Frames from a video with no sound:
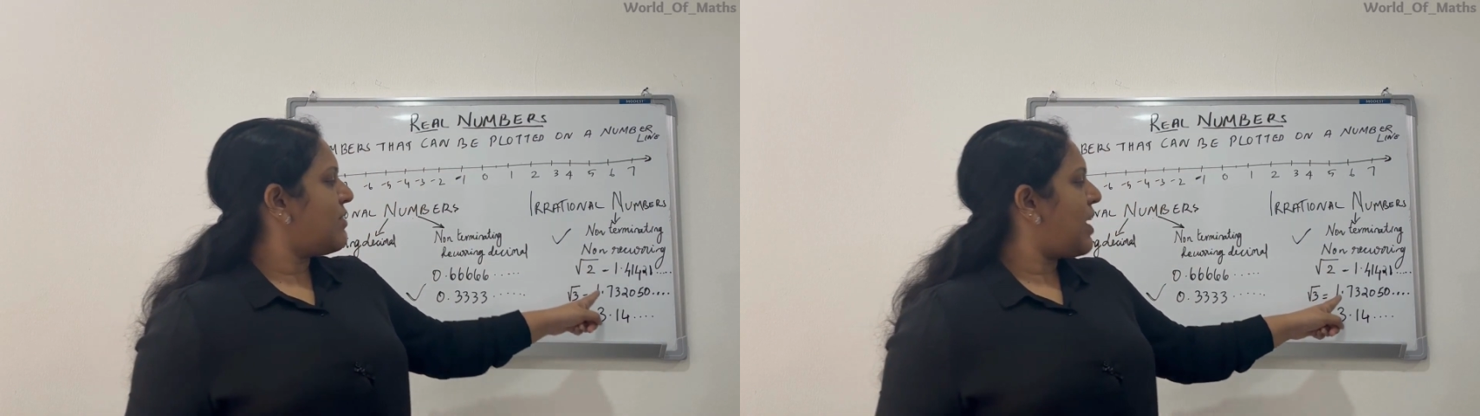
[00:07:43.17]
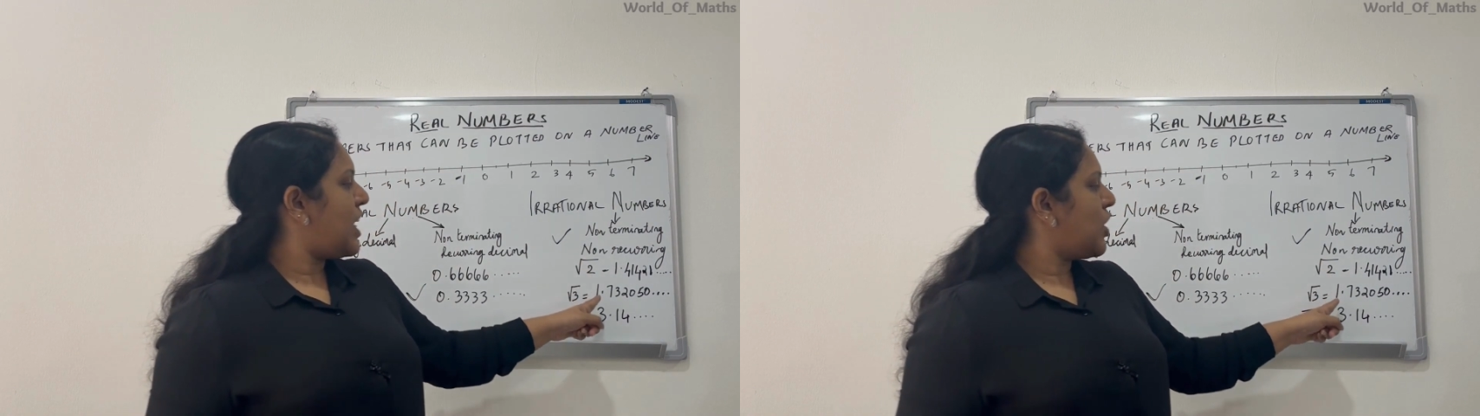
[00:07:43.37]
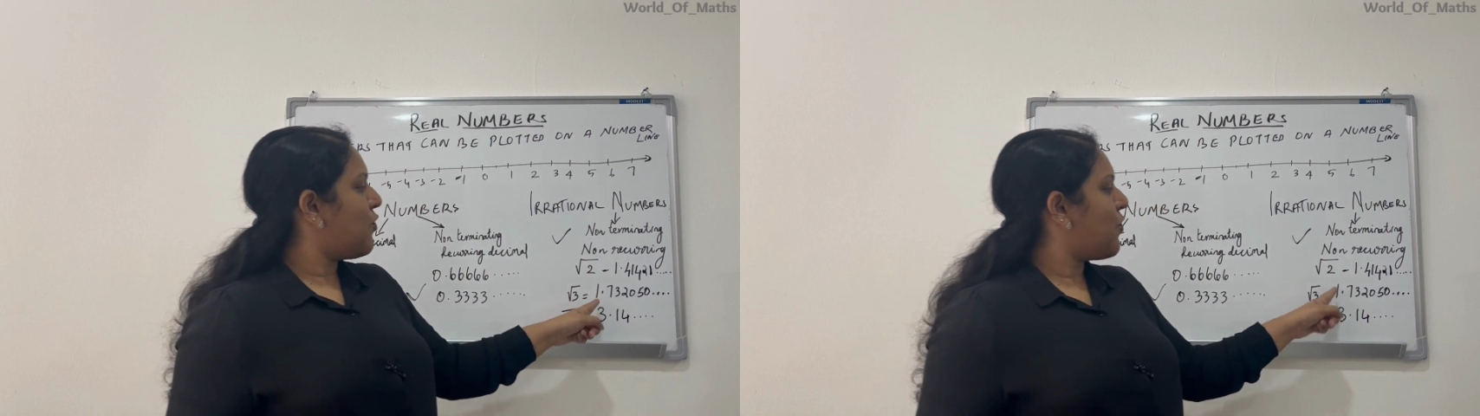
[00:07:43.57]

value of